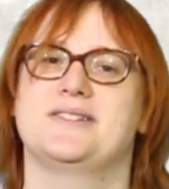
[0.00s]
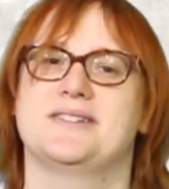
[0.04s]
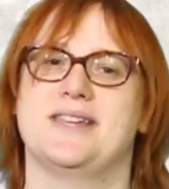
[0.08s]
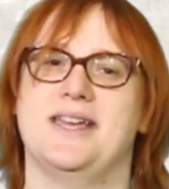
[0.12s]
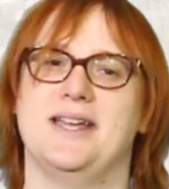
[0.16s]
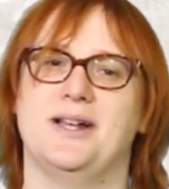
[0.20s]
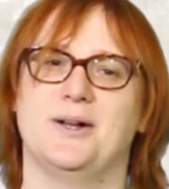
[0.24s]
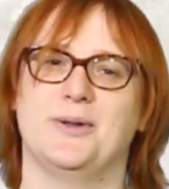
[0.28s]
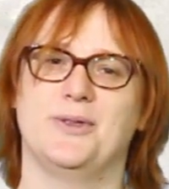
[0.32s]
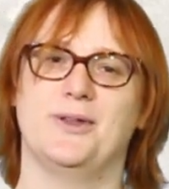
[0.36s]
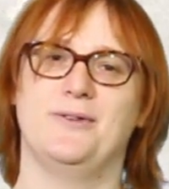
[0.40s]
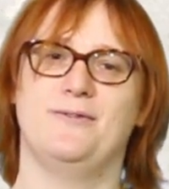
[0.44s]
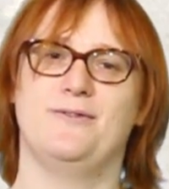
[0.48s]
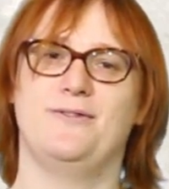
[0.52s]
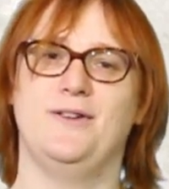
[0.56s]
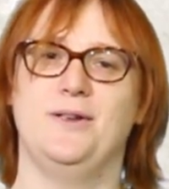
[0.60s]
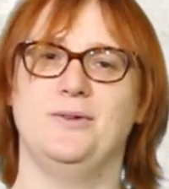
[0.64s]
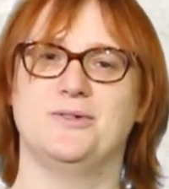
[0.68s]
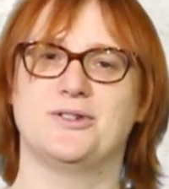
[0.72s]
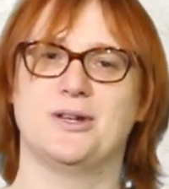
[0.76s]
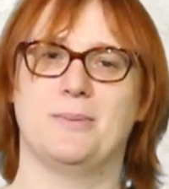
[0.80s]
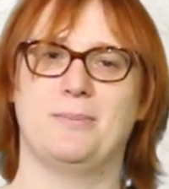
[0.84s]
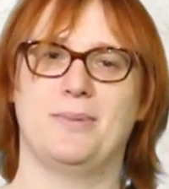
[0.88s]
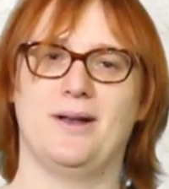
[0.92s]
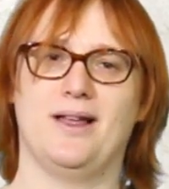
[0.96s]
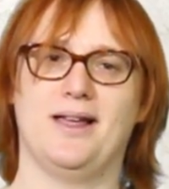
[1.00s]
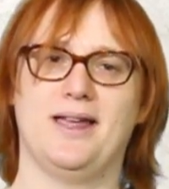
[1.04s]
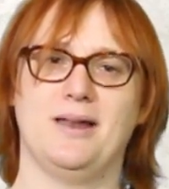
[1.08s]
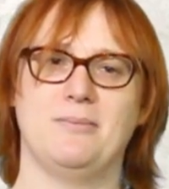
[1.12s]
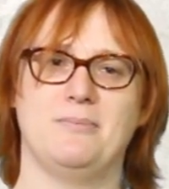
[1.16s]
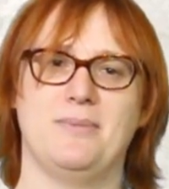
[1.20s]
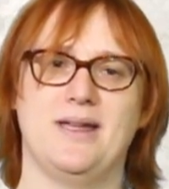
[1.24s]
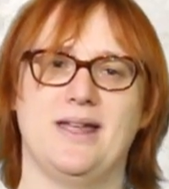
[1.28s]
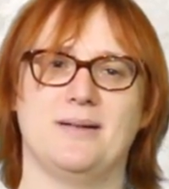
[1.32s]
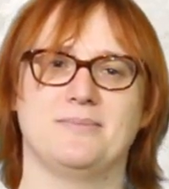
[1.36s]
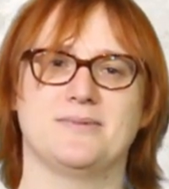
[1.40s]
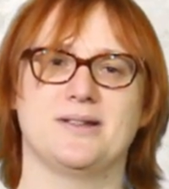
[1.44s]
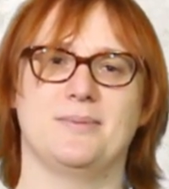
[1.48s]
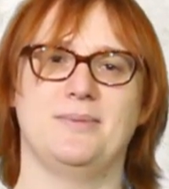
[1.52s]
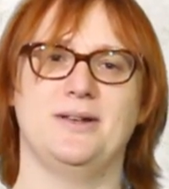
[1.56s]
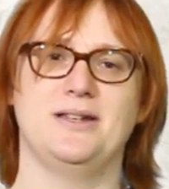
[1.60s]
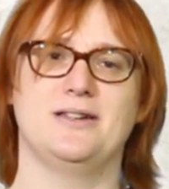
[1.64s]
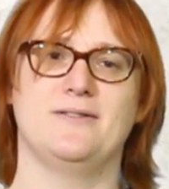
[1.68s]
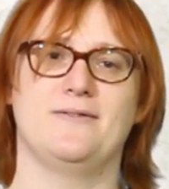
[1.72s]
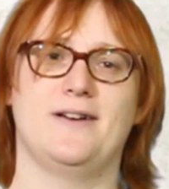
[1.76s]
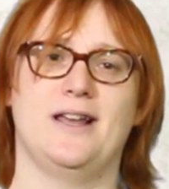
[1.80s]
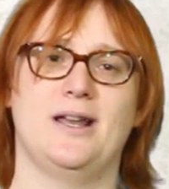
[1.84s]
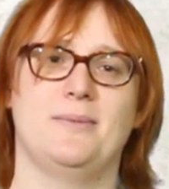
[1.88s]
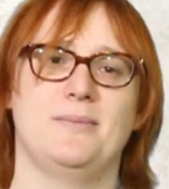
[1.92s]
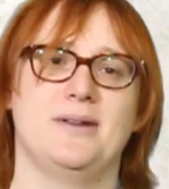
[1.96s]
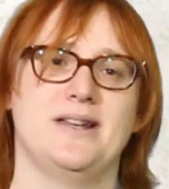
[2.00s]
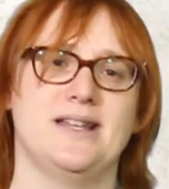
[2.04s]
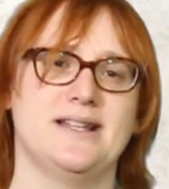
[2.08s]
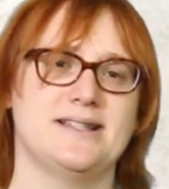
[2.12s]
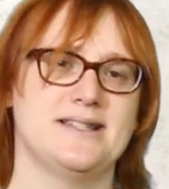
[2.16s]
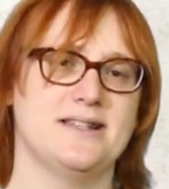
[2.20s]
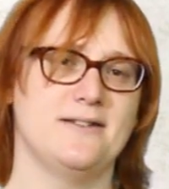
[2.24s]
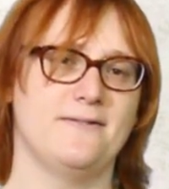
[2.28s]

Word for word: take on the future plug-in BMW development is